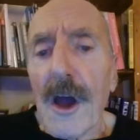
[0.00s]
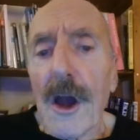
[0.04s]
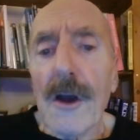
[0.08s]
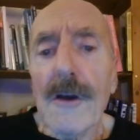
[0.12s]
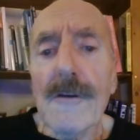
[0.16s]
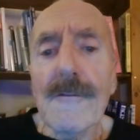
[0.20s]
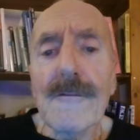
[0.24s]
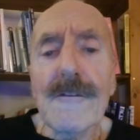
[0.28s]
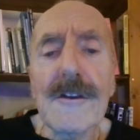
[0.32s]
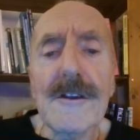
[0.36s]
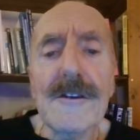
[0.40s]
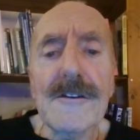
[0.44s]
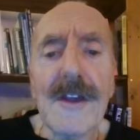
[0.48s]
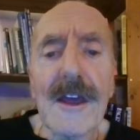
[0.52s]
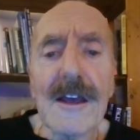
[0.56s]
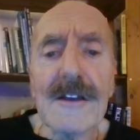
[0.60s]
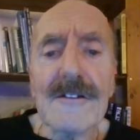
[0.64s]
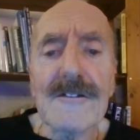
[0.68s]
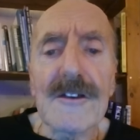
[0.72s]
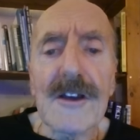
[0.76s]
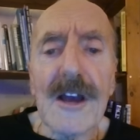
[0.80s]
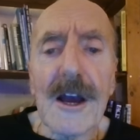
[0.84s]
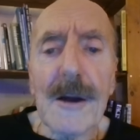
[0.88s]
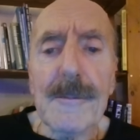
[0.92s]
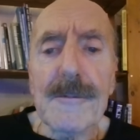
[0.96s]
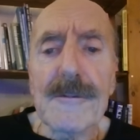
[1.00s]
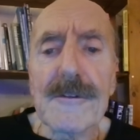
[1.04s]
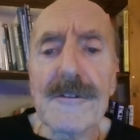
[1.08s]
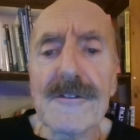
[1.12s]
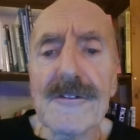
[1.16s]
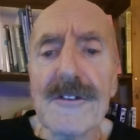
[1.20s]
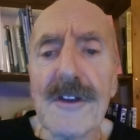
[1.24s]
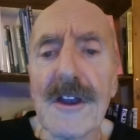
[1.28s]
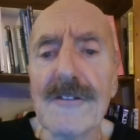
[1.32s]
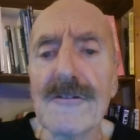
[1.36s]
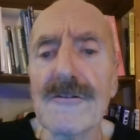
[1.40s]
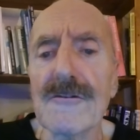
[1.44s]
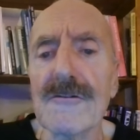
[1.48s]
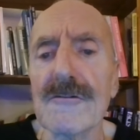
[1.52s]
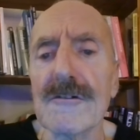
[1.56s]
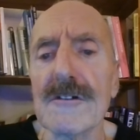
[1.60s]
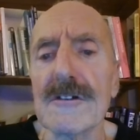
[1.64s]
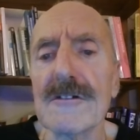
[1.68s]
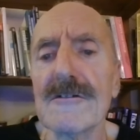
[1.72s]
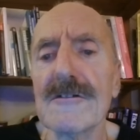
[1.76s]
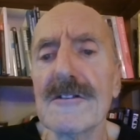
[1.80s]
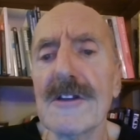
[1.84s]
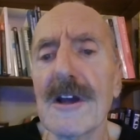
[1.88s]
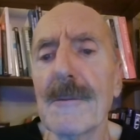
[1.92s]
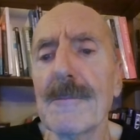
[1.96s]
Over the next couple of
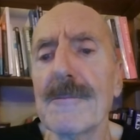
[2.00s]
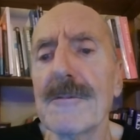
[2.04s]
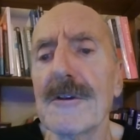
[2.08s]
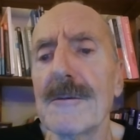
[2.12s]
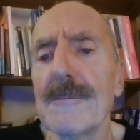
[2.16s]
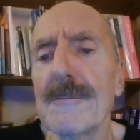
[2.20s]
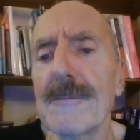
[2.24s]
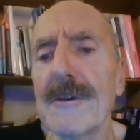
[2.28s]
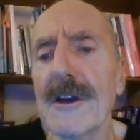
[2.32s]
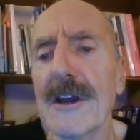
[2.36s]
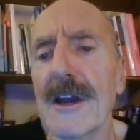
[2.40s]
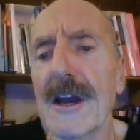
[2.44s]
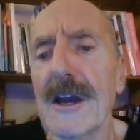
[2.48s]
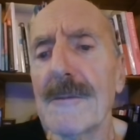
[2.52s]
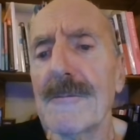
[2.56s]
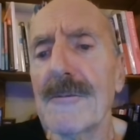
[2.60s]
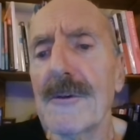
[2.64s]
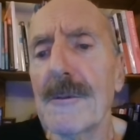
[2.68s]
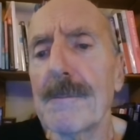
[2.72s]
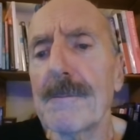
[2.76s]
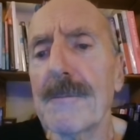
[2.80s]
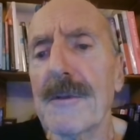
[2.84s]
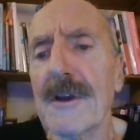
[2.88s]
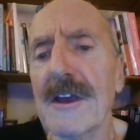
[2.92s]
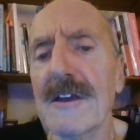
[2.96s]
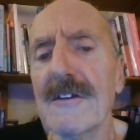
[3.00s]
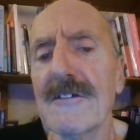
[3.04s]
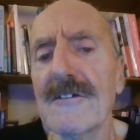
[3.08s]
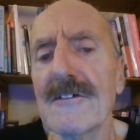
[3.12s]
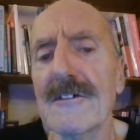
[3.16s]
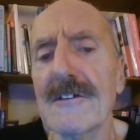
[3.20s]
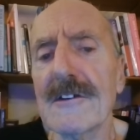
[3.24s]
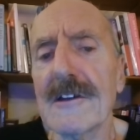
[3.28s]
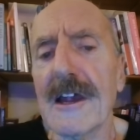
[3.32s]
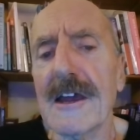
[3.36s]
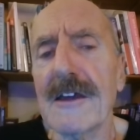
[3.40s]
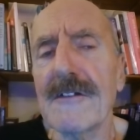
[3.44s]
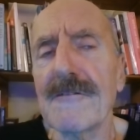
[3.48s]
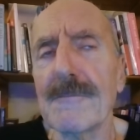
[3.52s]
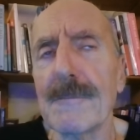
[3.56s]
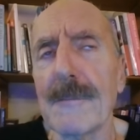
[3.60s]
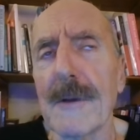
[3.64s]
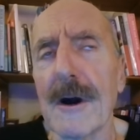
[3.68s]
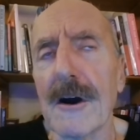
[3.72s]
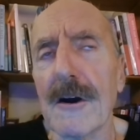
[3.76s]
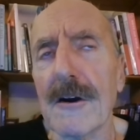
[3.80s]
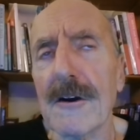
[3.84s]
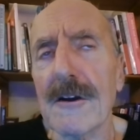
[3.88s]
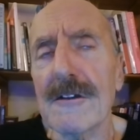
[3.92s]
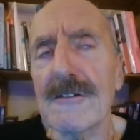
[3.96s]
centuries, Dublin became the biggest slave
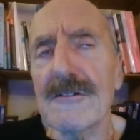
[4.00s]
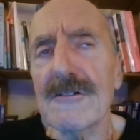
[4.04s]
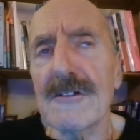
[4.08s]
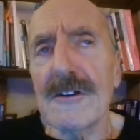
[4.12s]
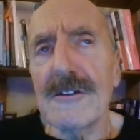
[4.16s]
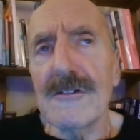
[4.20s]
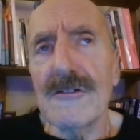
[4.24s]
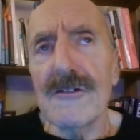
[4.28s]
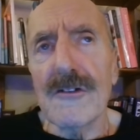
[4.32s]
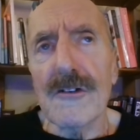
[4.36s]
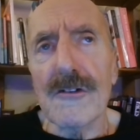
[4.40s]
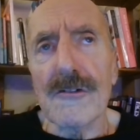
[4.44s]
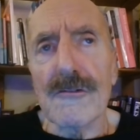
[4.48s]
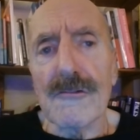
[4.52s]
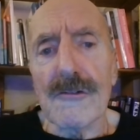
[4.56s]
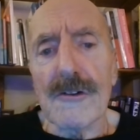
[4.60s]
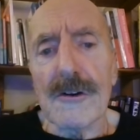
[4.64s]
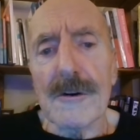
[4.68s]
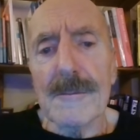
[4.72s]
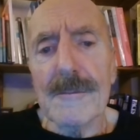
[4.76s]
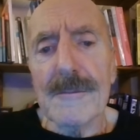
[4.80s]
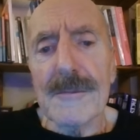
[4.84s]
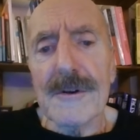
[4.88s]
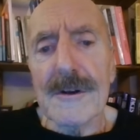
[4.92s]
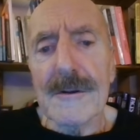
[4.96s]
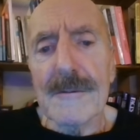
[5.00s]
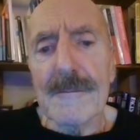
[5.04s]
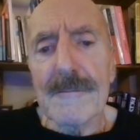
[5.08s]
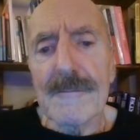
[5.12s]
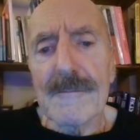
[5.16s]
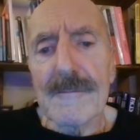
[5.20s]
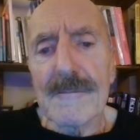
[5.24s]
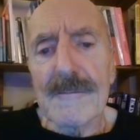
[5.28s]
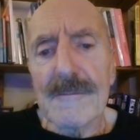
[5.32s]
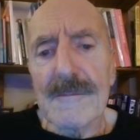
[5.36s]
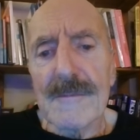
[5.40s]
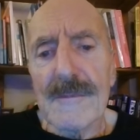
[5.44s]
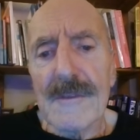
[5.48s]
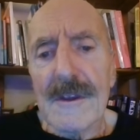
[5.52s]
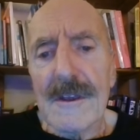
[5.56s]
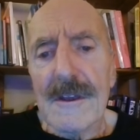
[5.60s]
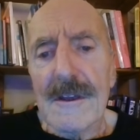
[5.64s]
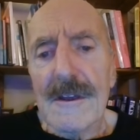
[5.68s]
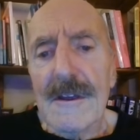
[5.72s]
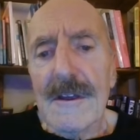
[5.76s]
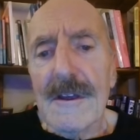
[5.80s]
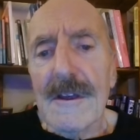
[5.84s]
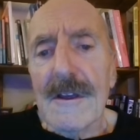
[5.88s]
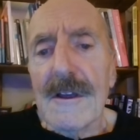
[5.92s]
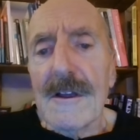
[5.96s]
market in Europe.
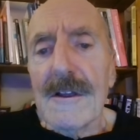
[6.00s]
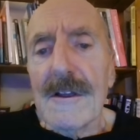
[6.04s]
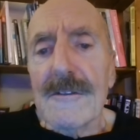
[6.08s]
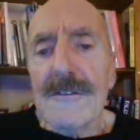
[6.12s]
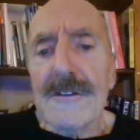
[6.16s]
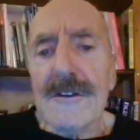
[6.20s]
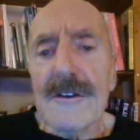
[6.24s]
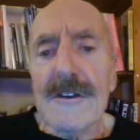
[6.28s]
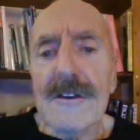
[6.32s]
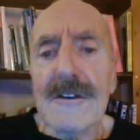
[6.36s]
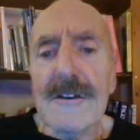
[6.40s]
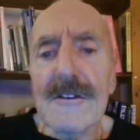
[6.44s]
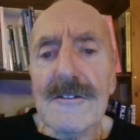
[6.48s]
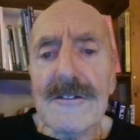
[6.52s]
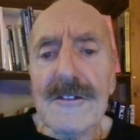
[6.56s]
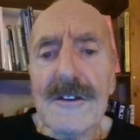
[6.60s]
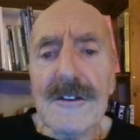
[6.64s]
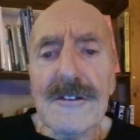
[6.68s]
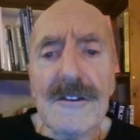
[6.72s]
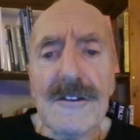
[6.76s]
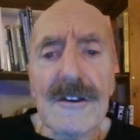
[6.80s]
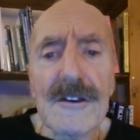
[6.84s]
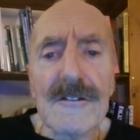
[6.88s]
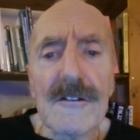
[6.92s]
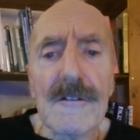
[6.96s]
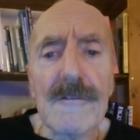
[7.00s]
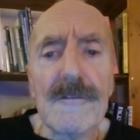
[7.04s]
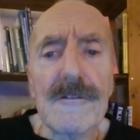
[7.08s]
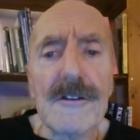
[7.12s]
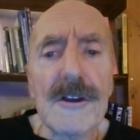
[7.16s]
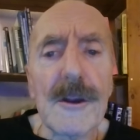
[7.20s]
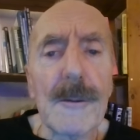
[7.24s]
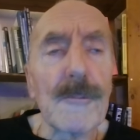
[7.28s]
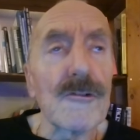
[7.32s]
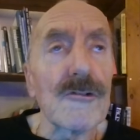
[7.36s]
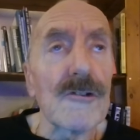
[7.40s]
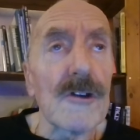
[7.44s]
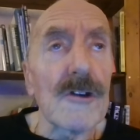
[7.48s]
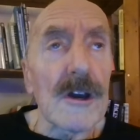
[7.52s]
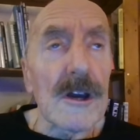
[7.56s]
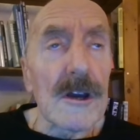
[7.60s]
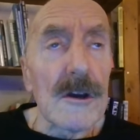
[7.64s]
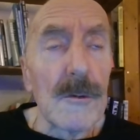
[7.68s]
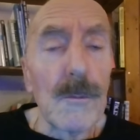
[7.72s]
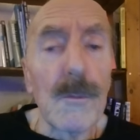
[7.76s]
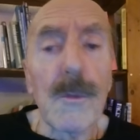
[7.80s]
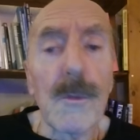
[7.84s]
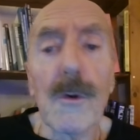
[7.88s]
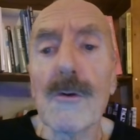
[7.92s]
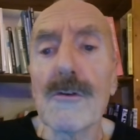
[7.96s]
The cities of Limerick
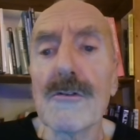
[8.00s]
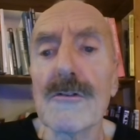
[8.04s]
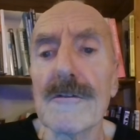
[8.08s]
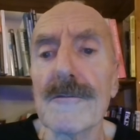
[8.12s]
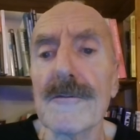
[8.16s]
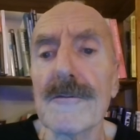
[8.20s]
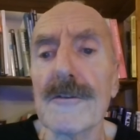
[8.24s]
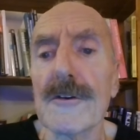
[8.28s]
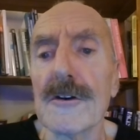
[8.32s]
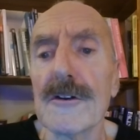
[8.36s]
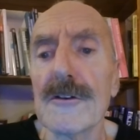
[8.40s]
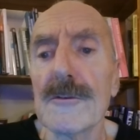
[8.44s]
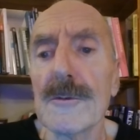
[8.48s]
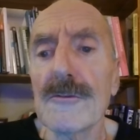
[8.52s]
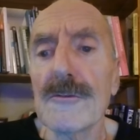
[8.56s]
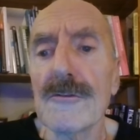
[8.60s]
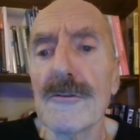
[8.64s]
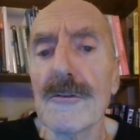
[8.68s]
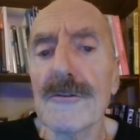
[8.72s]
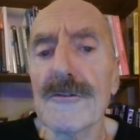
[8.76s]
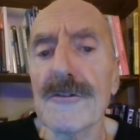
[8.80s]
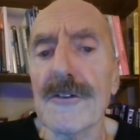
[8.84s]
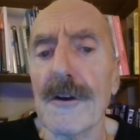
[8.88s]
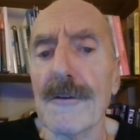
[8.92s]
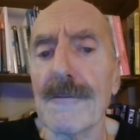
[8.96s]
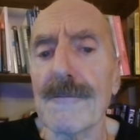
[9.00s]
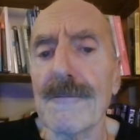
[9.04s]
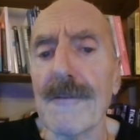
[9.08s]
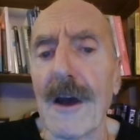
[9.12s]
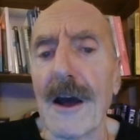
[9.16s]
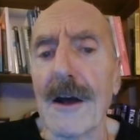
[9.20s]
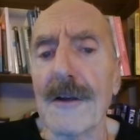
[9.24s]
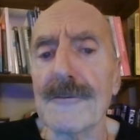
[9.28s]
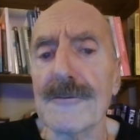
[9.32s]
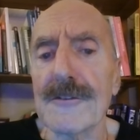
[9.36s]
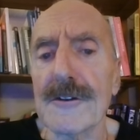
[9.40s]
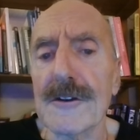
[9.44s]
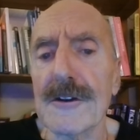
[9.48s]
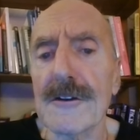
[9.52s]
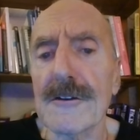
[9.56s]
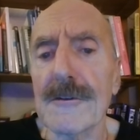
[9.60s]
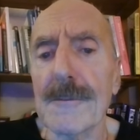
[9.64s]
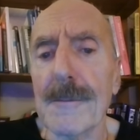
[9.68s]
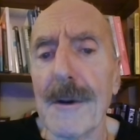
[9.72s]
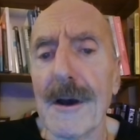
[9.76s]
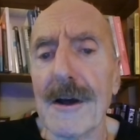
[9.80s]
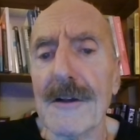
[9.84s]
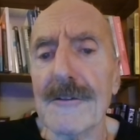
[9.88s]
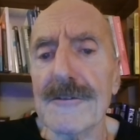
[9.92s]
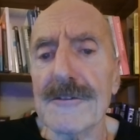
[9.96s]
and Waterford were also founded at
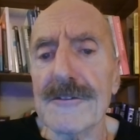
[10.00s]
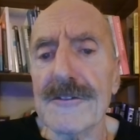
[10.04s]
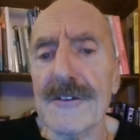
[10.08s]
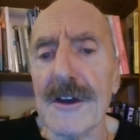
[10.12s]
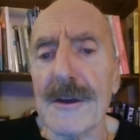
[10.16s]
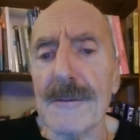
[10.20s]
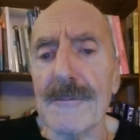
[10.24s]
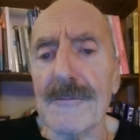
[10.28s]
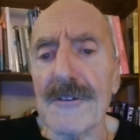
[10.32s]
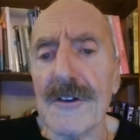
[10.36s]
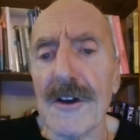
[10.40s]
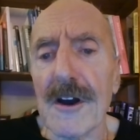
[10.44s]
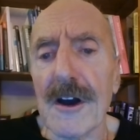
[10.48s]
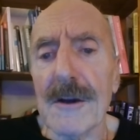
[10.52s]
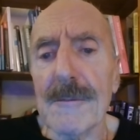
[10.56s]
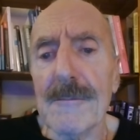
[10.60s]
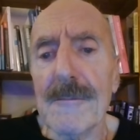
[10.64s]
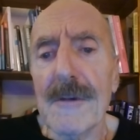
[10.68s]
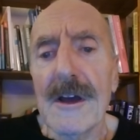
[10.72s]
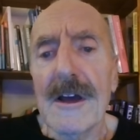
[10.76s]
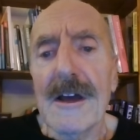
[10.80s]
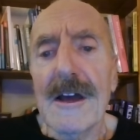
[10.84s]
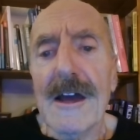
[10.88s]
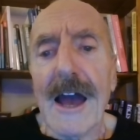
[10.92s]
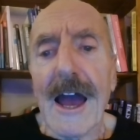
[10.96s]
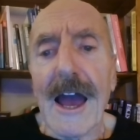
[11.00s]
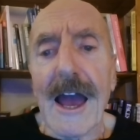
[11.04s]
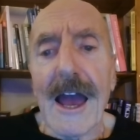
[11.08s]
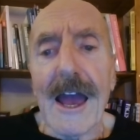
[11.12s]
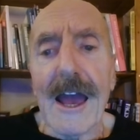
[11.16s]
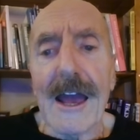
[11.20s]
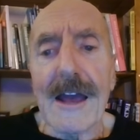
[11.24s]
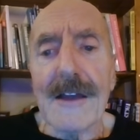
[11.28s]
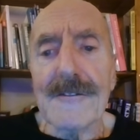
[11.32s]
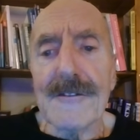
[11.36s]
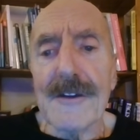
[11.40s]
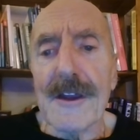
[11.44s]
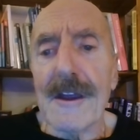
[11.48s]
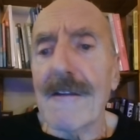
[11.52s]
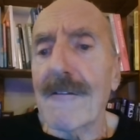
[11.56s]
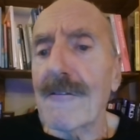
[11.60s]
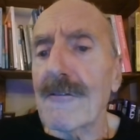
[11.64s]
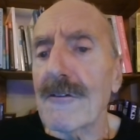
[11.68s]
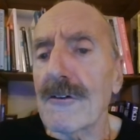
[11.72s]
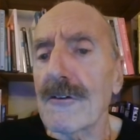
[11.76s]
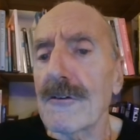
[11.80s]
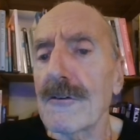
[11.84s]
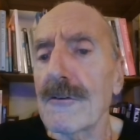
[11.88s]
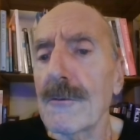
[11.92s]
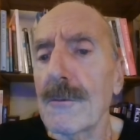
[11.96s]
about the same time, and they
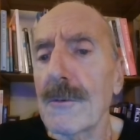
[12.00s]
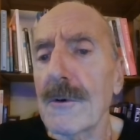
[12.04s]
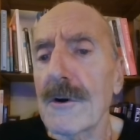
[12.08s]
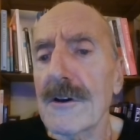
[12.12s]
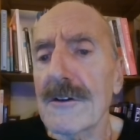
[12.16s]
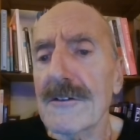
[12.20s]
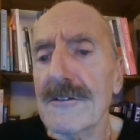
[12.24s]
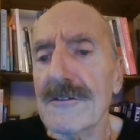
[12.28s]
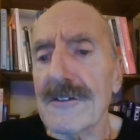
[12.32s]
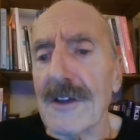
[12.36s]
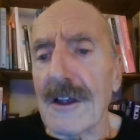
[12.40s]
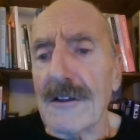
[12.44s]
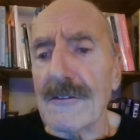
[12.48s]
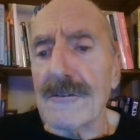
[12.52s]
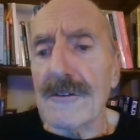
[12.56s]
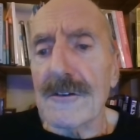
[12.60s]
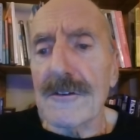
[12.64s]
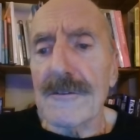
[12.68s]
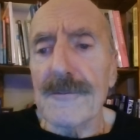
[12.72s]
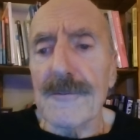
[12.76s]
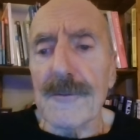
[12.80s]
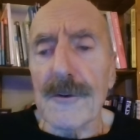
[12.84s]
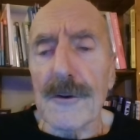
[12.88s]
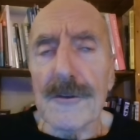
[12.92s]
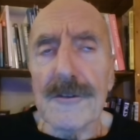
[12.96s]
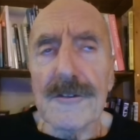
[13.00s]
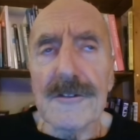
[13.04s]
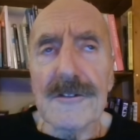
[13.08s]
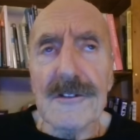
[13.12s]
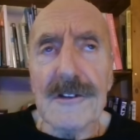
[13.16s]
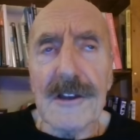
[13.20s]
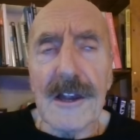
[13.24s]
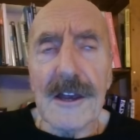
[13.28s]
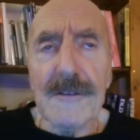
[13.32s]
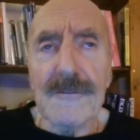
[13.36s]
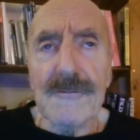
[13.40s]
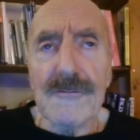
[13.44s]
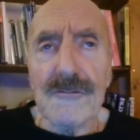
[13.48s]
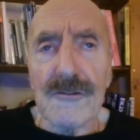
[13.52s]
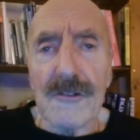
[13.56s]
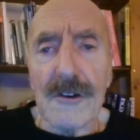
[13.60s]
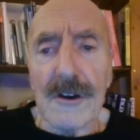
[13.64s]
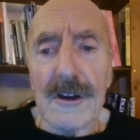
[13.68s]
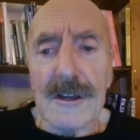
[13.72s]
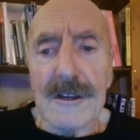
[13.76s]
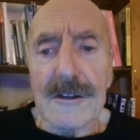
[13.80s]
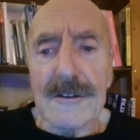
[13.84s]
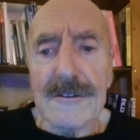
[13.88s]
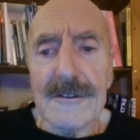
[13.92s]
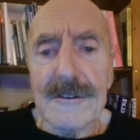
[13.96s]
too were centres for the slave
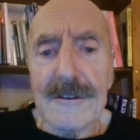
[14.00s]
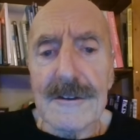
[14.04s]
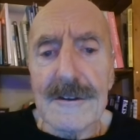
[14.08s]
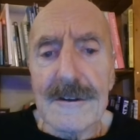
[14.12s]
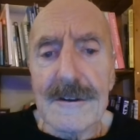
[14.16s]
trade.